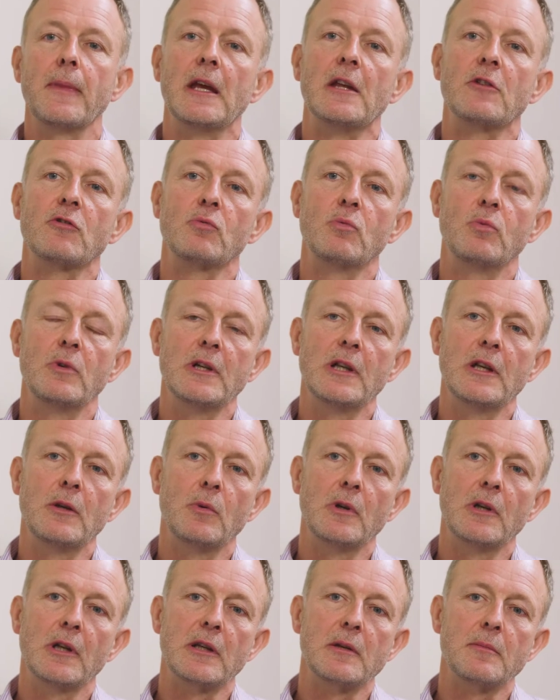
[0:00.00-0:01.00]
It's really,
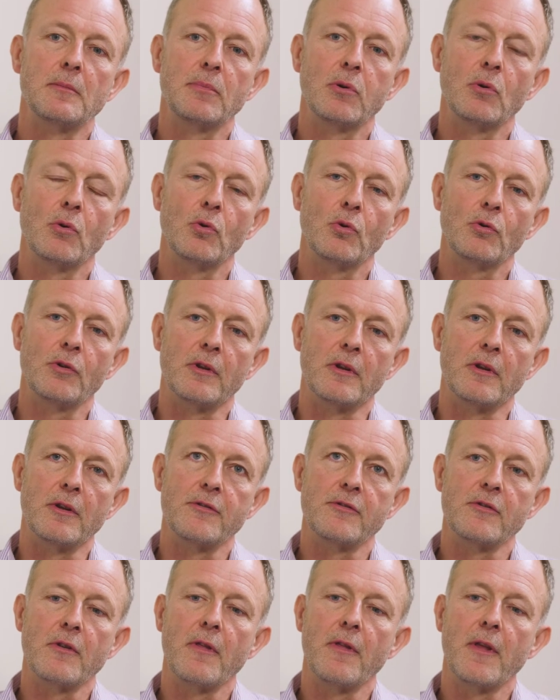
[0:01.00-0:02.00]
really
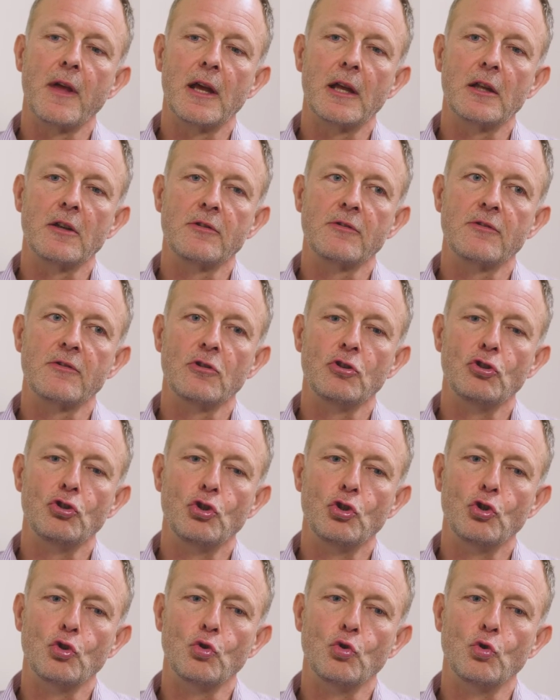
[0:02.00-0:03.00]
important that
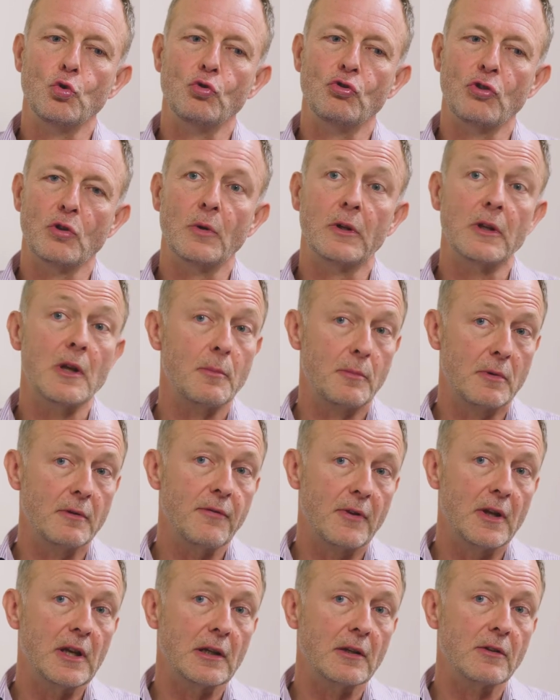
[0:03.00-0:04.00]
you do a number
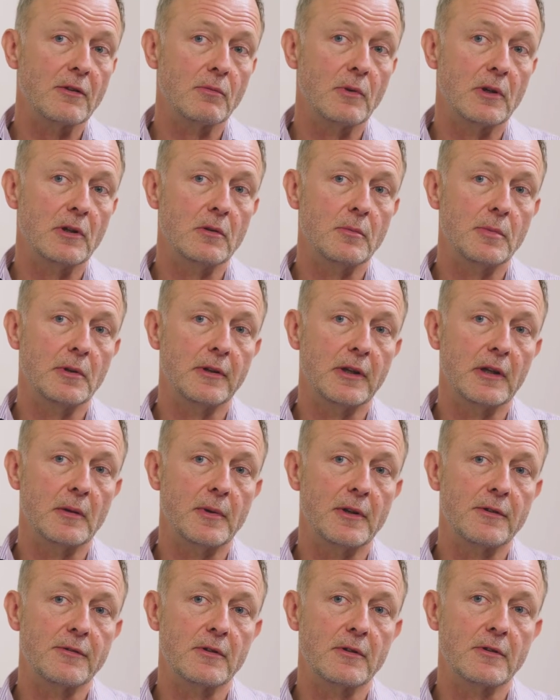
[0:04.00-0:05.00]
of things when you're building a
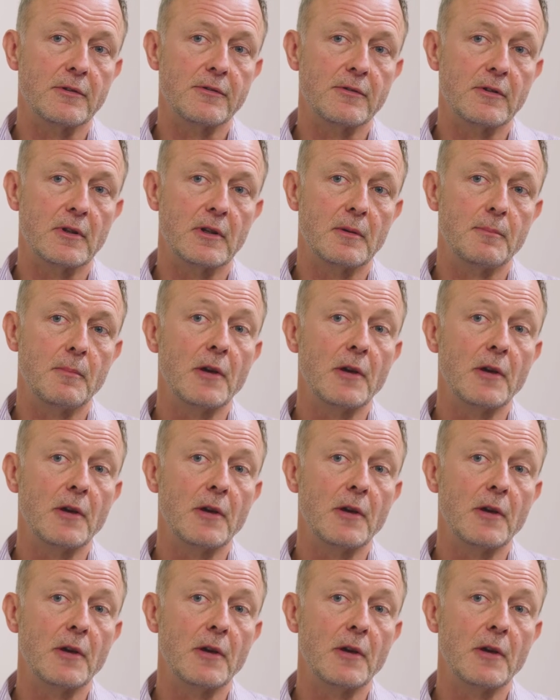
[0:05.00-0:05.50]
business.